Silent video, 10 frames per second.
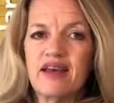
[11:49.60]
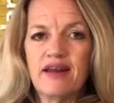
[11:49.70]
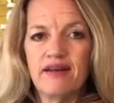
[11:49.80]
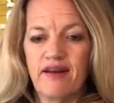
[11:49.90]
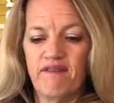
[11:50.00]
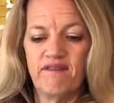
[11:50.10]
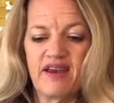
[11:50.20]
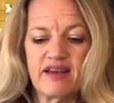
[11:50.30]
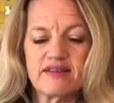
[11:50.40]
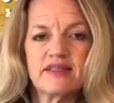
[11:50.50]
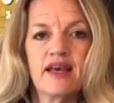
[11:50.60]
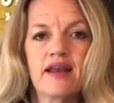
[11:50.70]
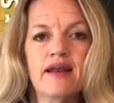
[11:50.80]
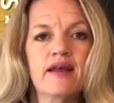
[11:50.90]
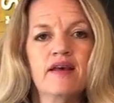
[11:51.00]
it and fix
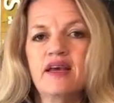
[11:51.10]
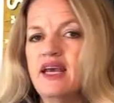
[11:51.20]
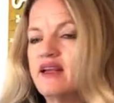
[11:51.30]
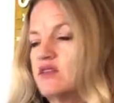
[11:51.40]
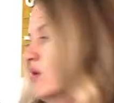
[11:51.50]
it. It's